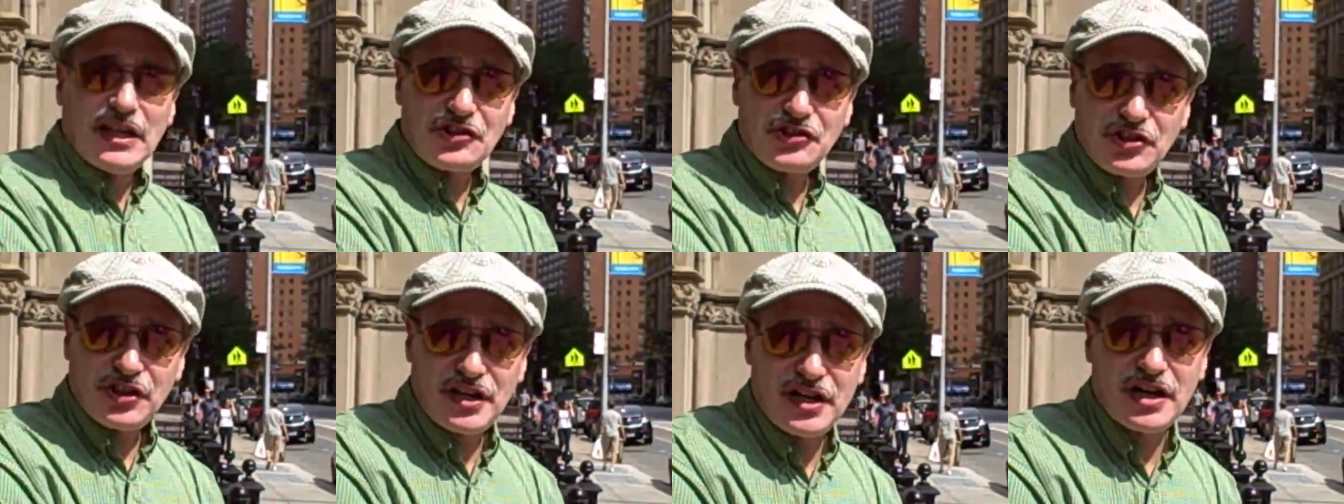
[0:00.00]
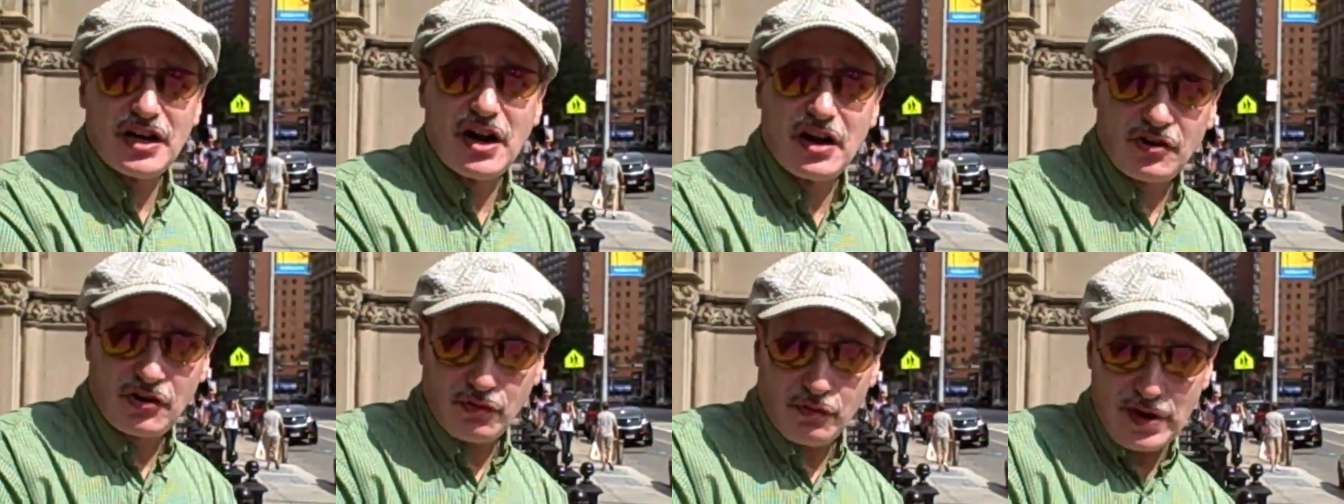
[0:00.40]

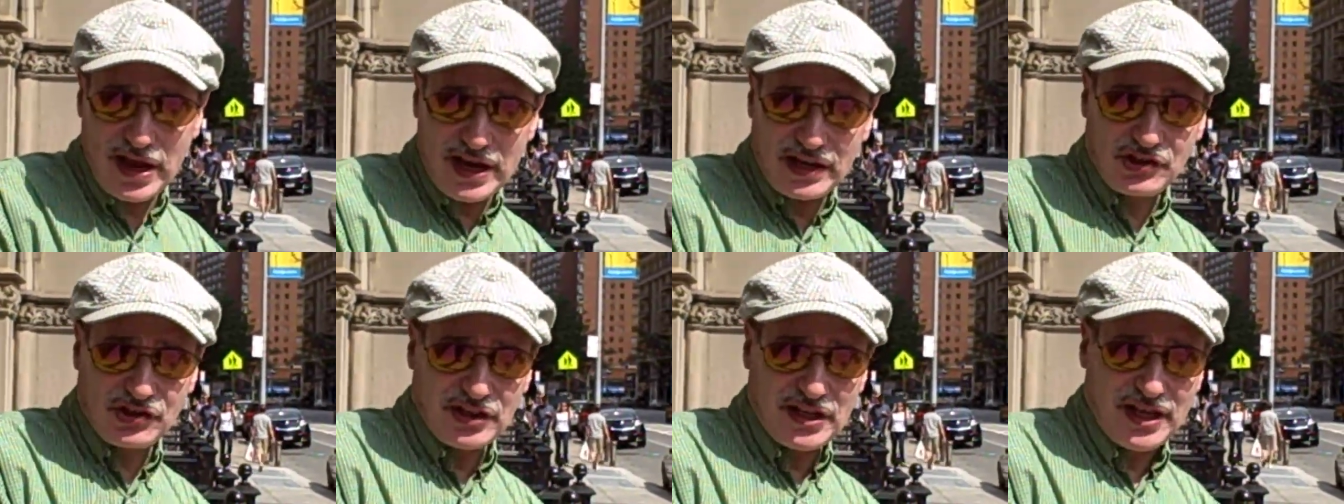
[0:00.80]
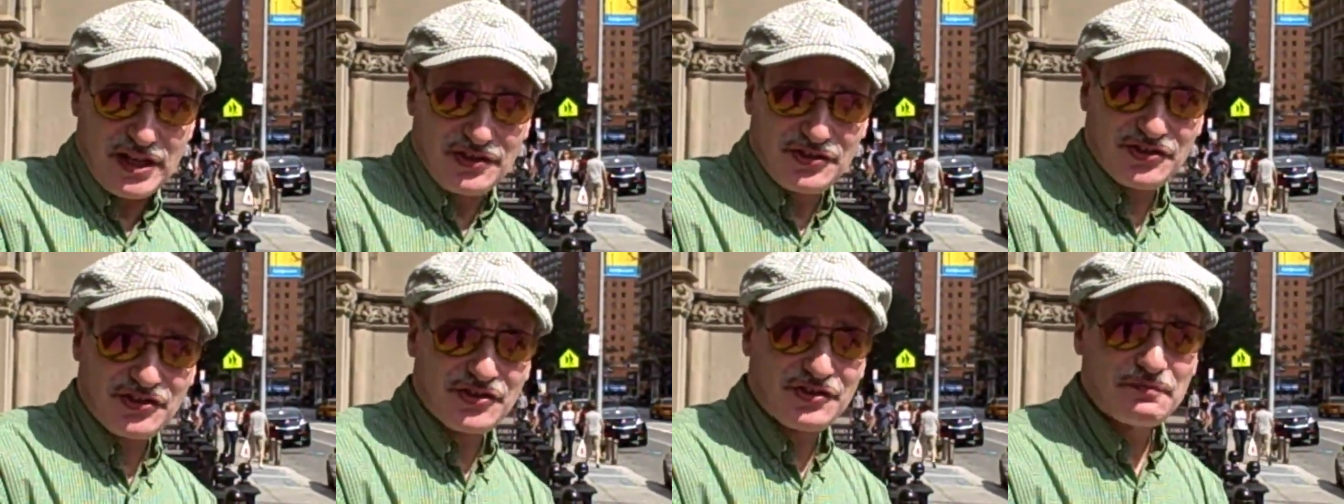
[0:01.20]
listed it on
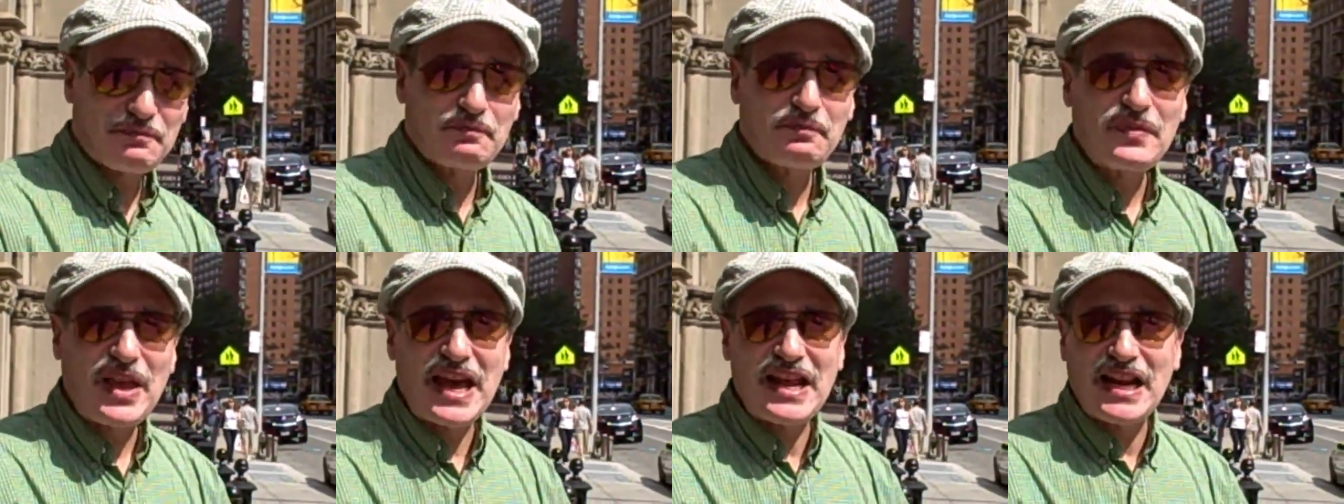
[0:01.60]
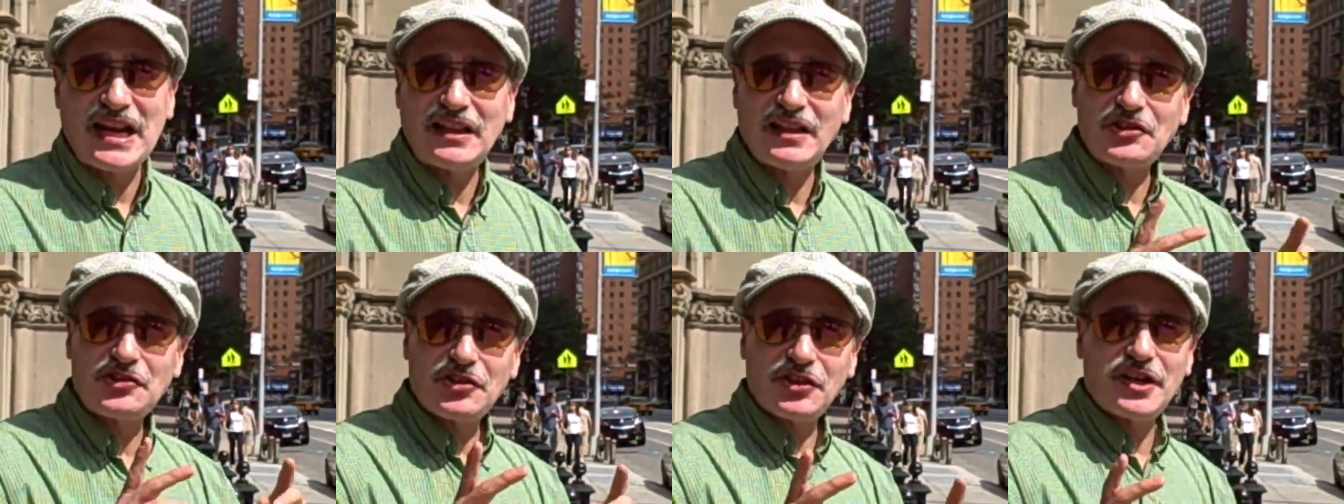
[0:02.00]
Craigslist,
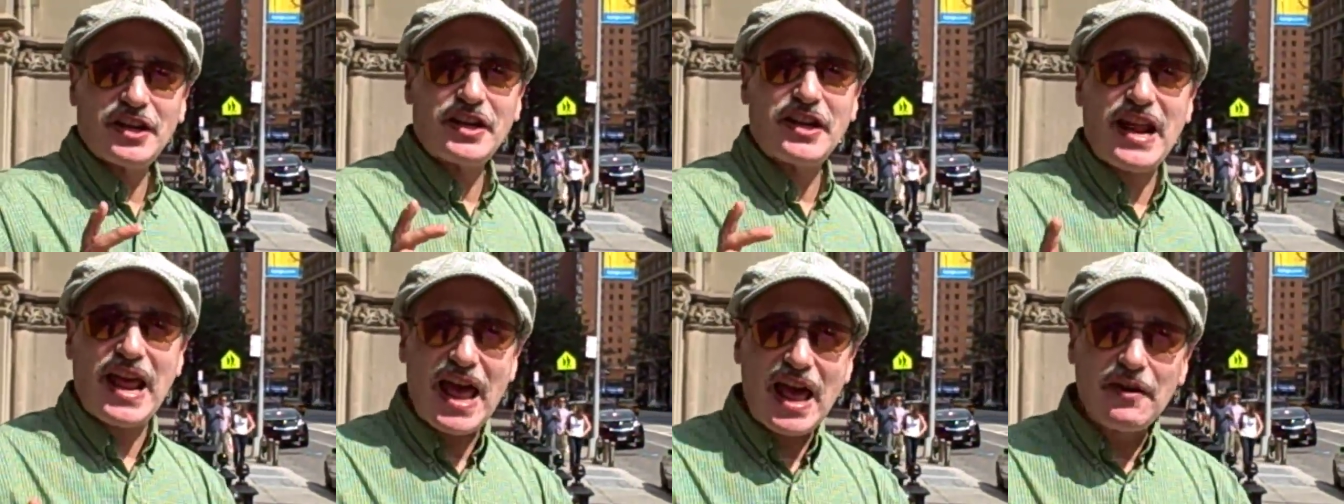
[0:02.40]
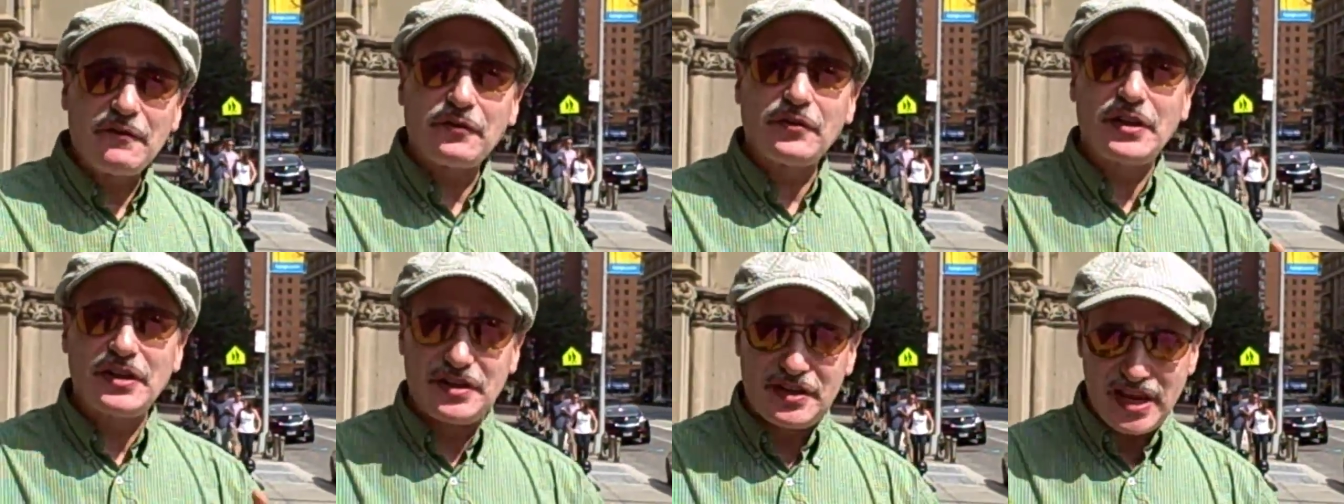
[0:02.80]
and I listed it
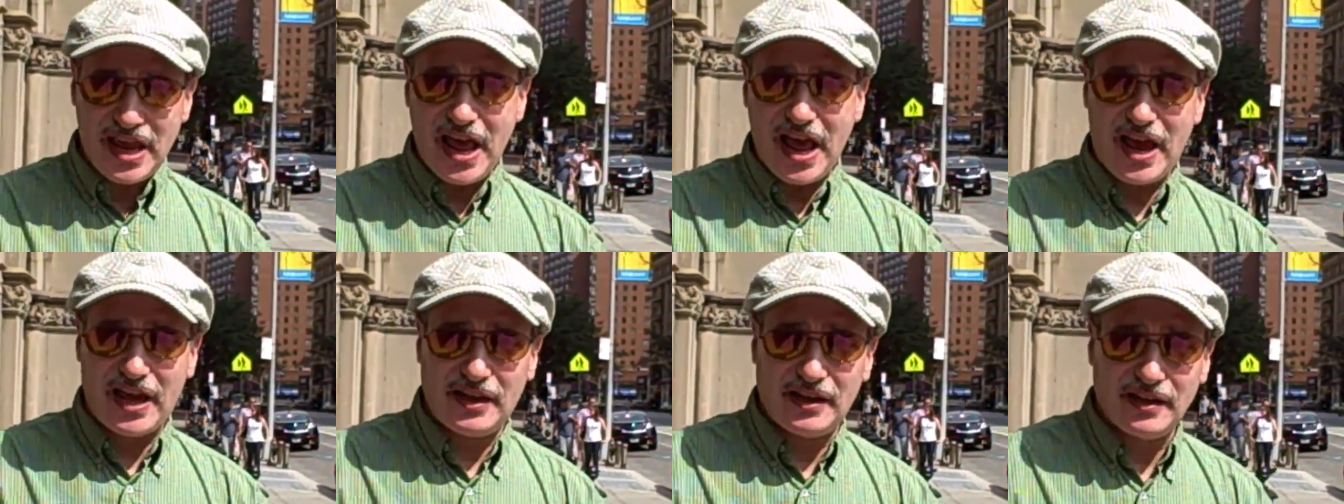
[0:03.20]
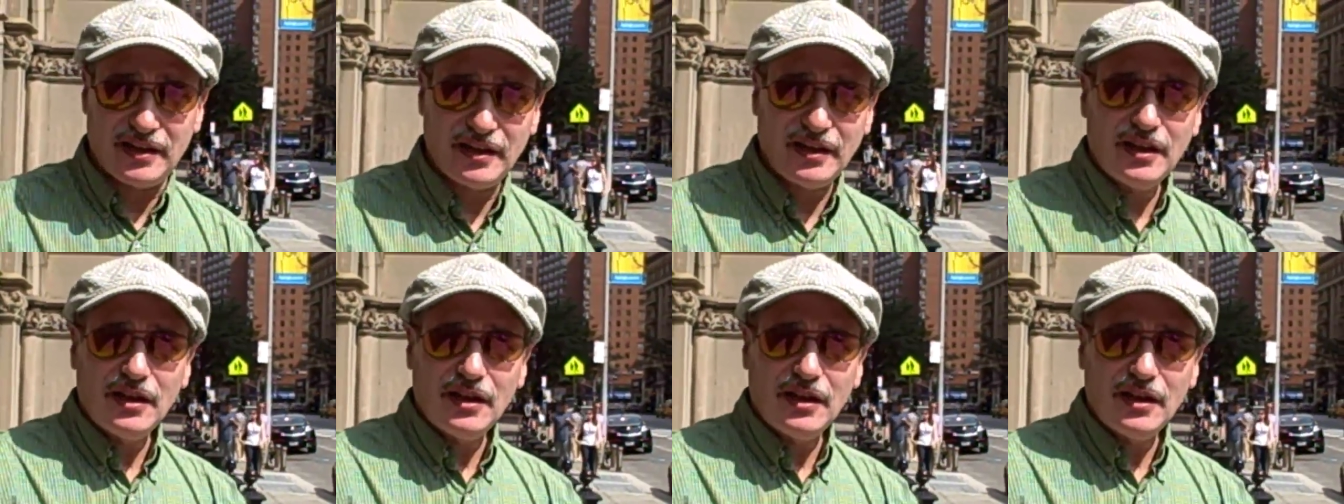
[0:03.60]
every day.